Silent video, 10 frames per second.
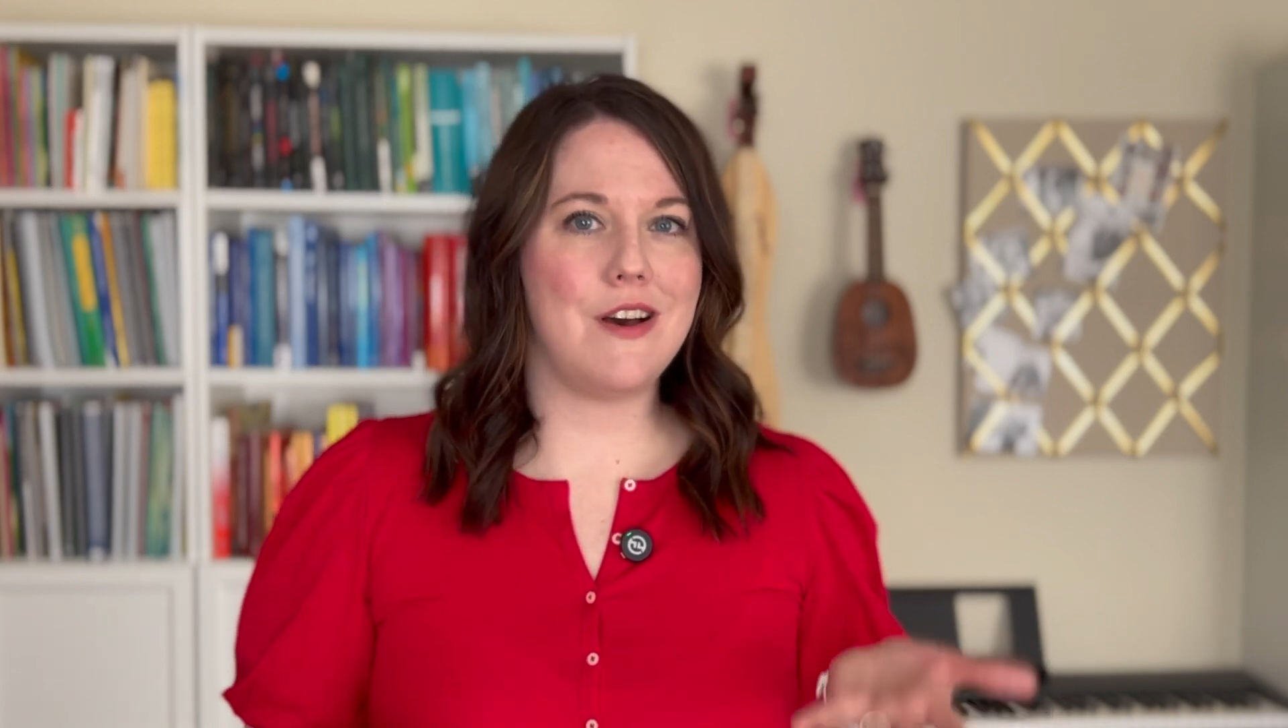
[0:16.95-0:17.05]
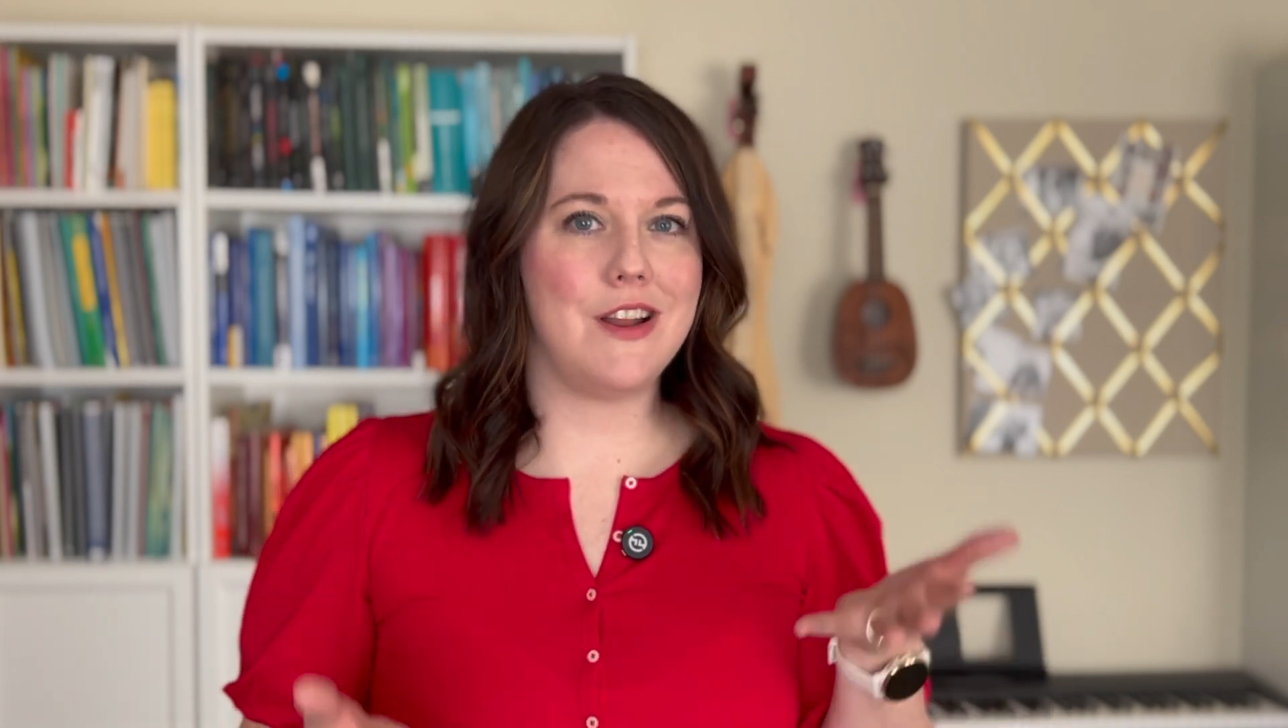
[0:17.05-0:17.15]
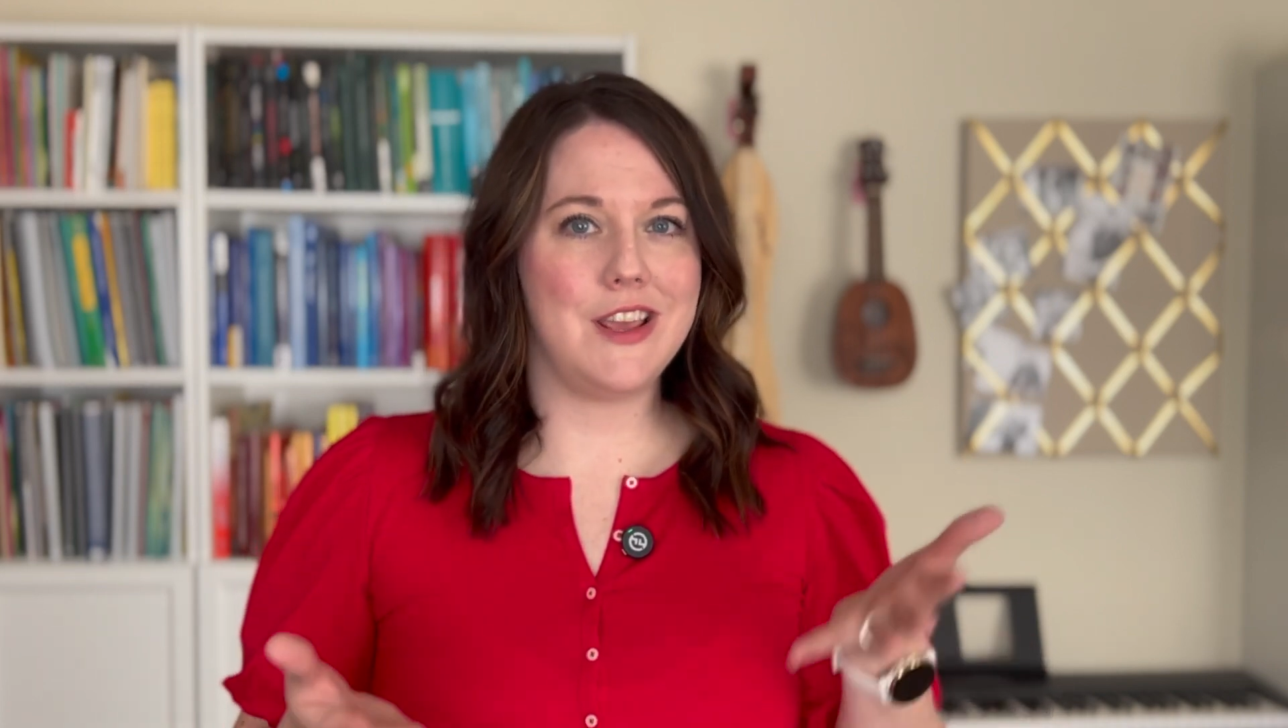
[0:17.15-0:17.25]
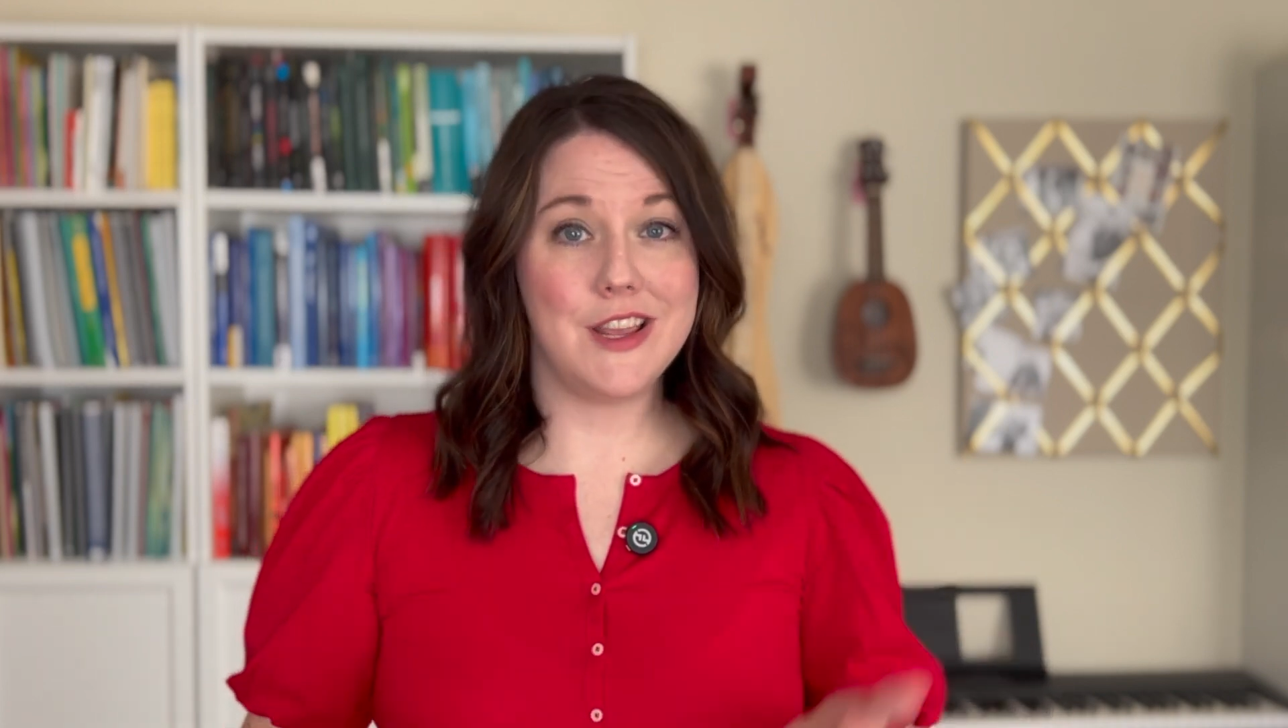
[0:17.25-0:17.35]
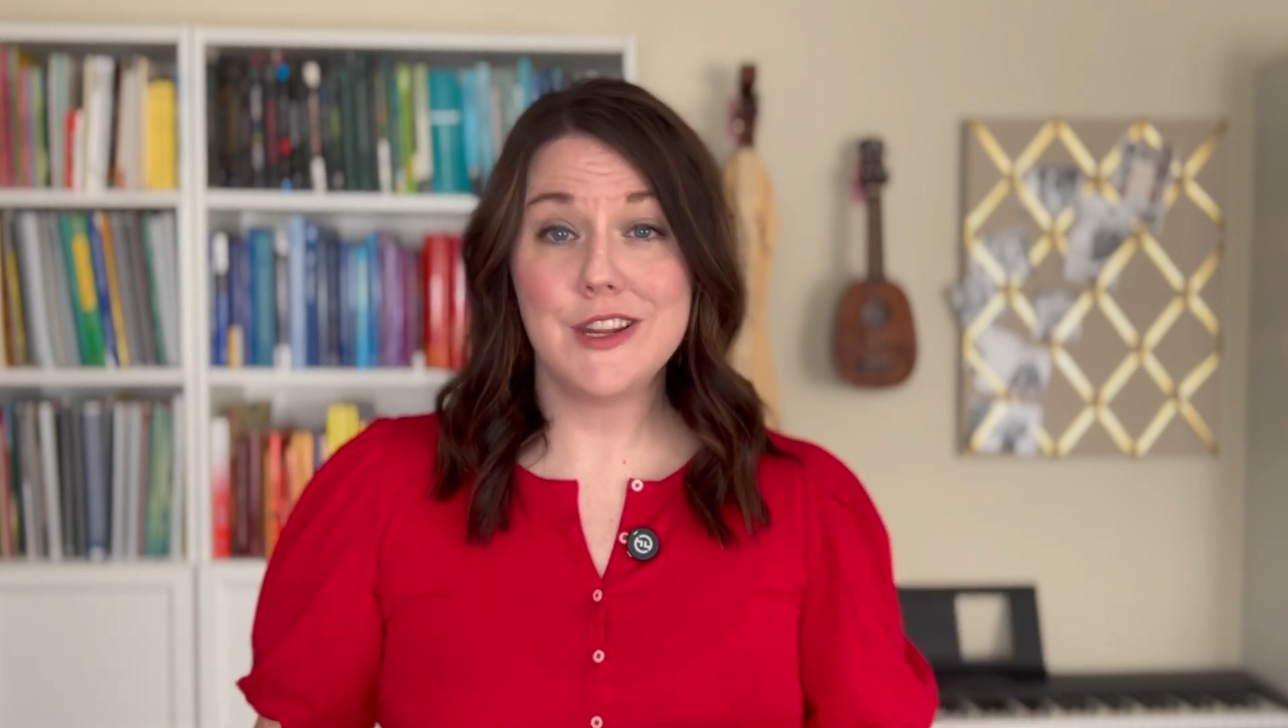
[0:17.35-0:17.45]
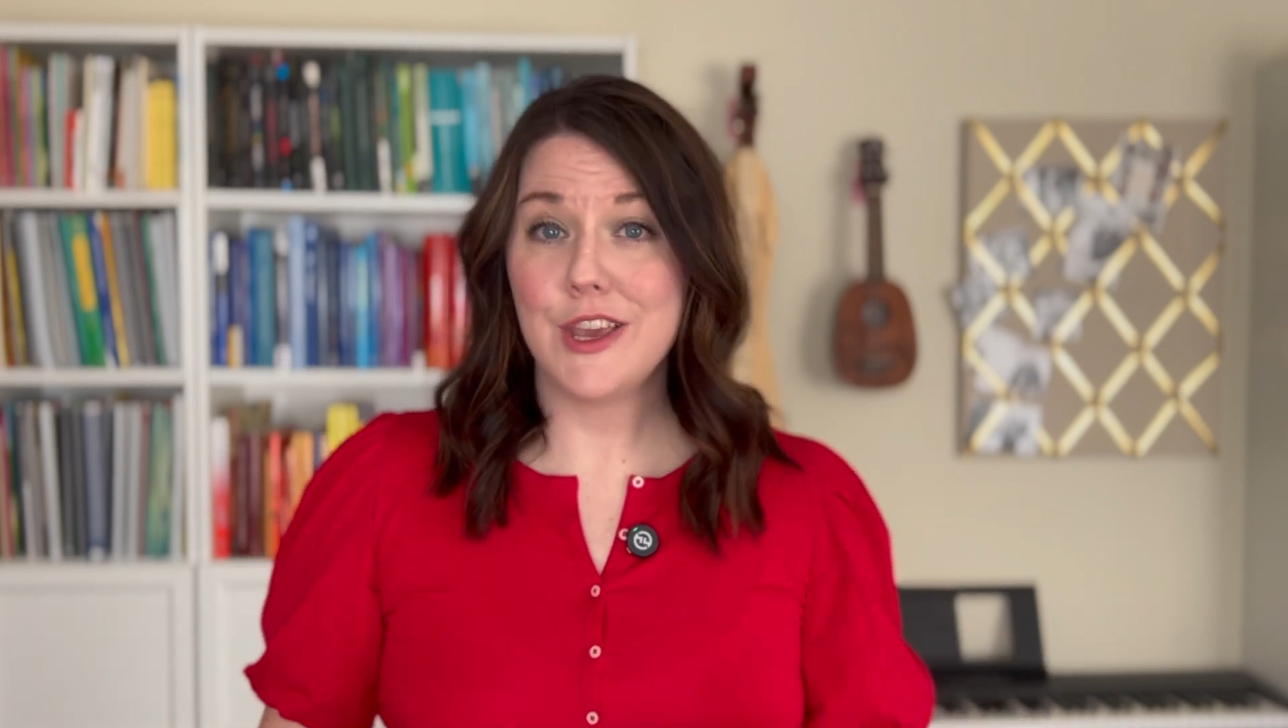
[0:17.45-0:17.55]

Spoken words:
on in